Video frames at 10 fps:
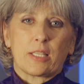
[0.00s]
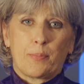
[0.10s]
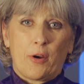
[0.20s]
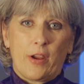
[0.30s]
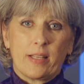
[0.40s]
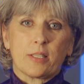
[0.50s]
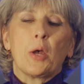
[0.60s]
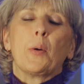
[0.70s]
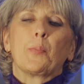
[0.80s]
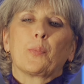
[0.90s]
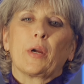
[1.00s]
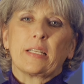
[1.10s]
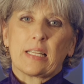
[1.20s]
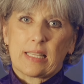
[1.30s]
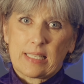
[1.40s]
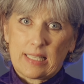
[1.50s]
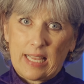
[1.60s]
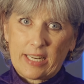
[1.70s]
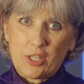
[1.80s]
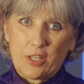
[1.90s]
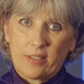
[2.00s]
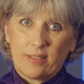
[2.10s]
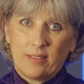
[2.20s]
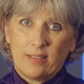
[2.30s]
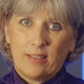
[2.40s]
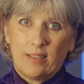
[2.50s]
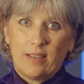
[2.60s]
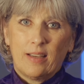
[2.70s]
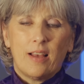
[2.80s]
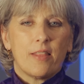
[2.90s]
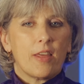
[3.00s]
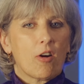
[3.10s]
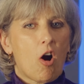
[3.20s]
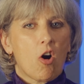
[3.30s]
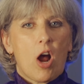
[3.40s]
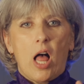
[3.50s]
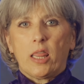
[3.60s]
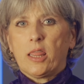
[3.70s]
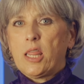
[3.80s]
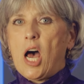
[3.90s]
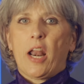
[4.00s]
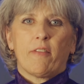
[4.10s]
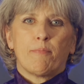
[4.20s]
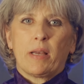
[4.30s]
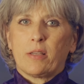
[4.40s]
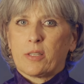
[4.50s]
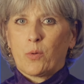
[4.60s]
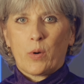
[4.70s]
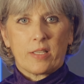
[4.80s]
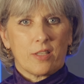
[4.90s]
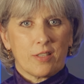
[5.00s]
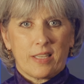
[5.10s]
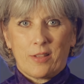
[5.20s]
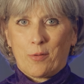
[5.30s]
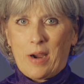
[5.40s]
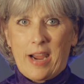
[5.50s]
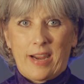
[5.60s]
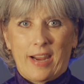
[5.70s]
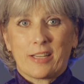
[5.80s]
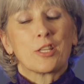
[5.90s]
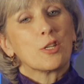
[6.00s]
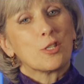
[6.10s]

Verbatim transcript: experience bring to the selection. There are a lot of bells and whistles in the rankings.